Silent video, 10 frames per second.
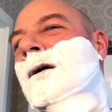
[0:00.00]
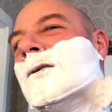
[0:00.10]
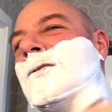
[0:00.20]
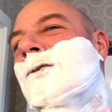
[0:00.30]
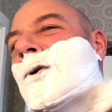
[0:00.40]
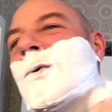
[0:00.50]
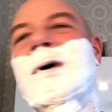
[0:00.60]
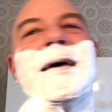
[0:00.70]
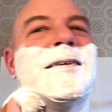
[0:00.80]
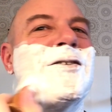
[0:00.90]
So
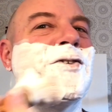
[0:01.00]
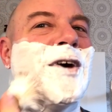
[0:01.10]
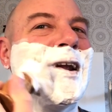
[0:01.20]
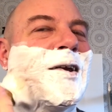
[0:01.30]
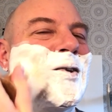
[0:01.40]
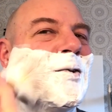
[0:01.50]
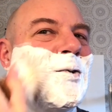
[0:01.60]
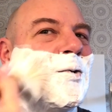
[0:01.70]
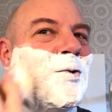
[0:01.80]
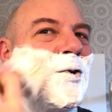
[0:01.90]
his challenge
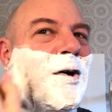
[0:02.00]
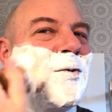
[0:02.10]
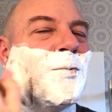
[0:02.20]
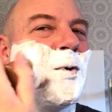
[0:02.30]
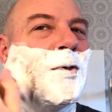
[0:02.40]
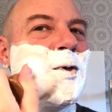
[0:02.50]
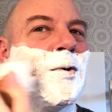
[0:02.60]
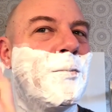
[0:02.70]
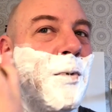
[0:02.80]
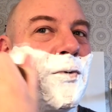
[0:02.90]
is to shave with
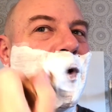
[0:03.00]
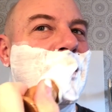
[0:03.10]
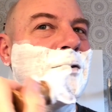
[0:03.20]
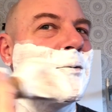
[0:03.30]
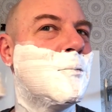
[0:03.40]
both hands.